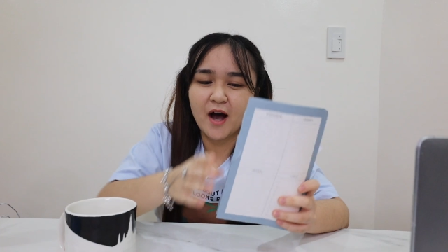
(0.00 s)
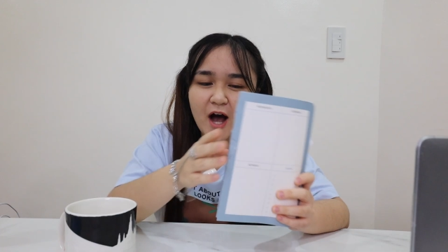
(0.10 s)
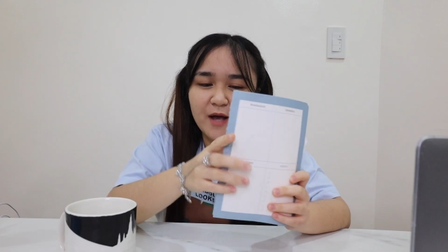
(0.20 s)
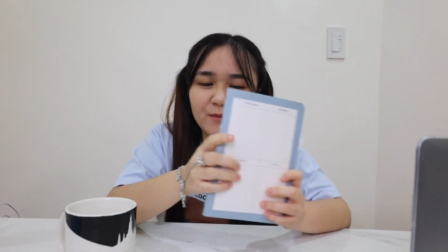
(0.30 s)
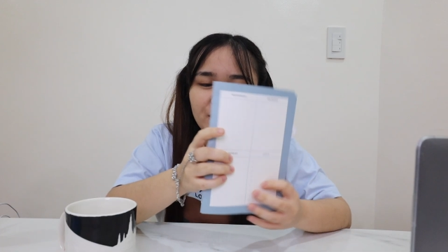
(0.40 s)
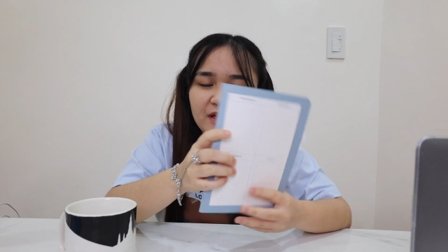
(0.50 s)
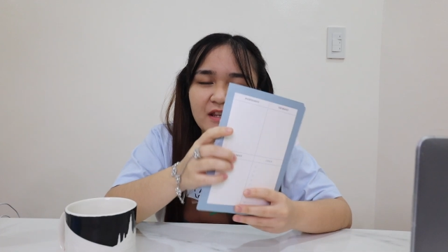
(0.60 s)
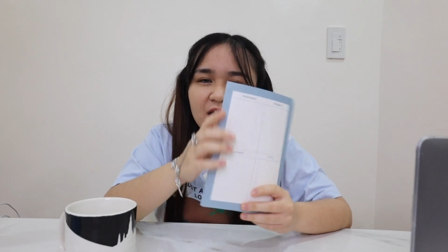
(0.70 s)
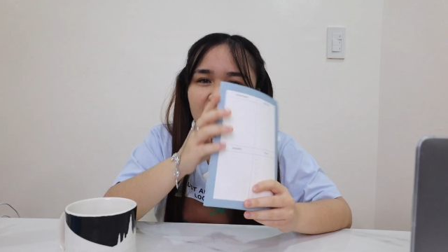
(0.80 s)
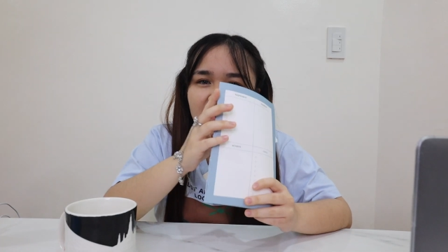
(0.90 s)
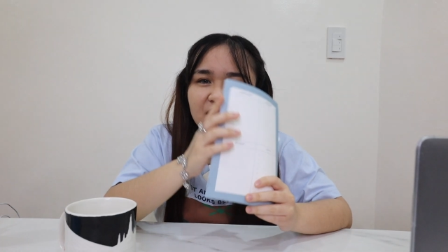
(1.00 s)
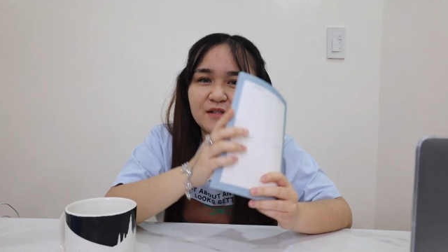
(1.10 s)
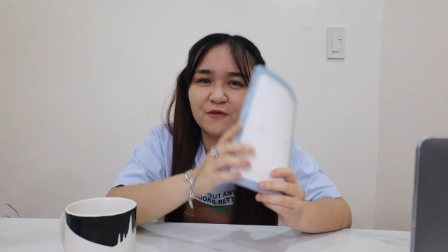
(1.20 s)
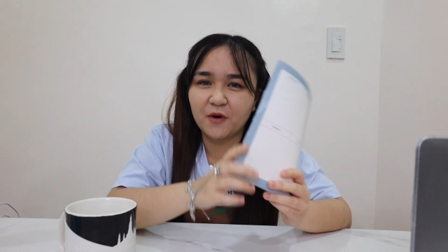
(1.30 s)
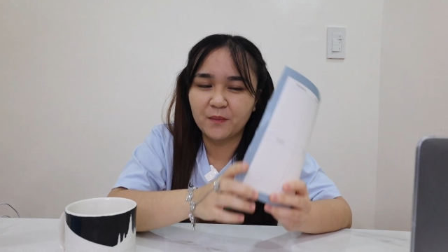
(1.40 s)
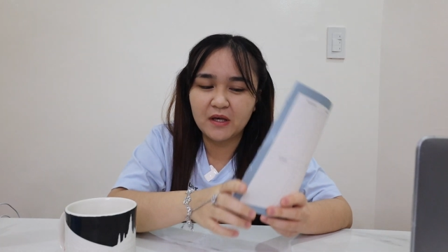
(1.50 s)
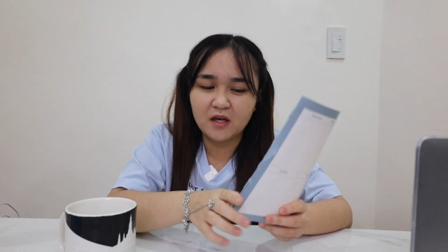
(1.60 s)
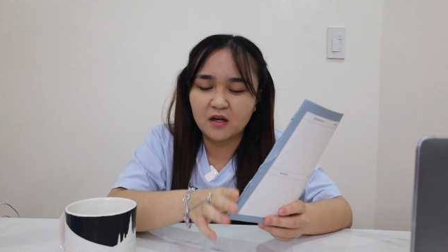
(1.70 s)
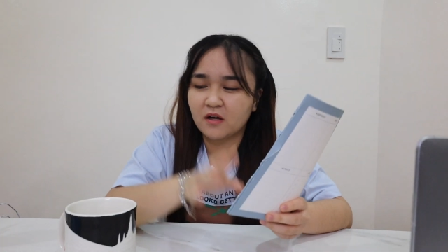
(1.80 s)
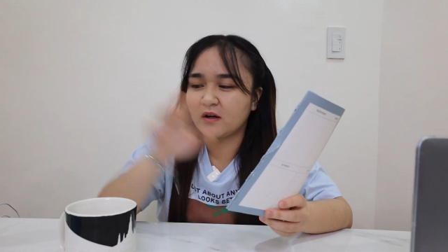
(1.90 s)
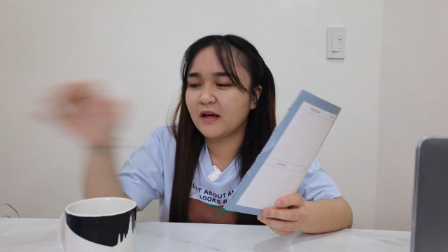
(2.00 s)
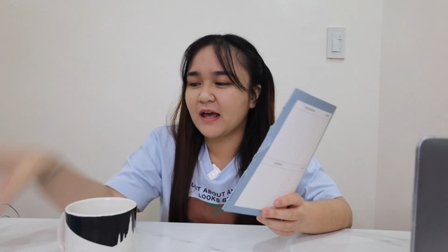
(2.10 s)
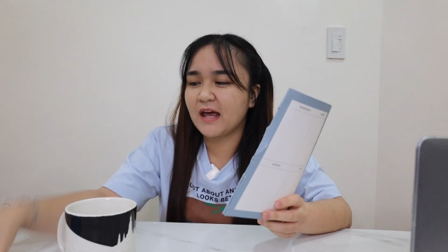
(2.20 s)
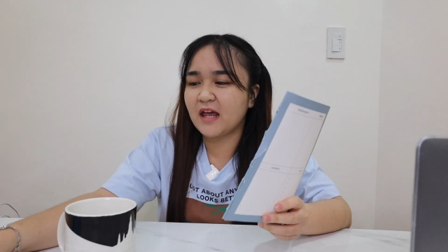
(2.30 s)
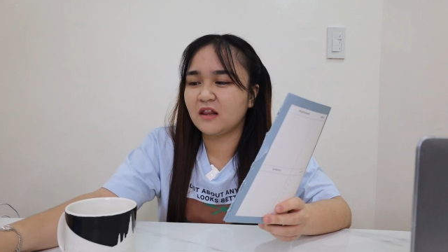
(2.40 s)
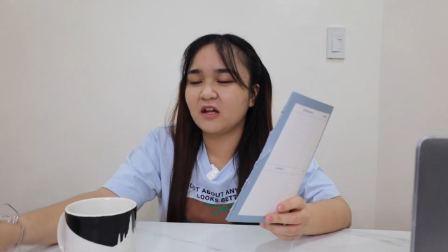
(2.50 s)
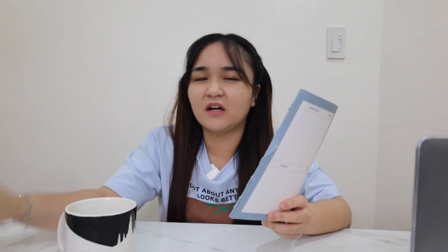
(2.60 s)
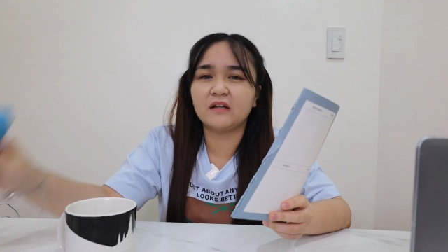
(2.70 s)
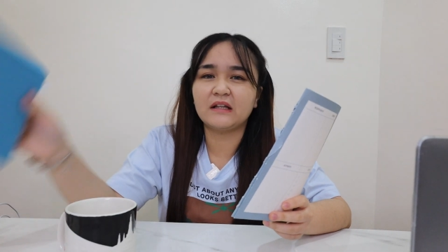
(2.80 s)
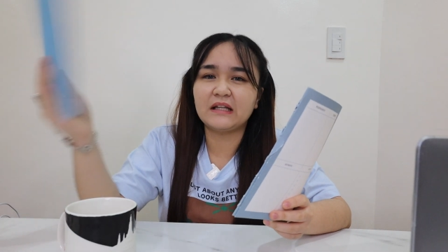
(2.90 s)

I'm reading this from here and not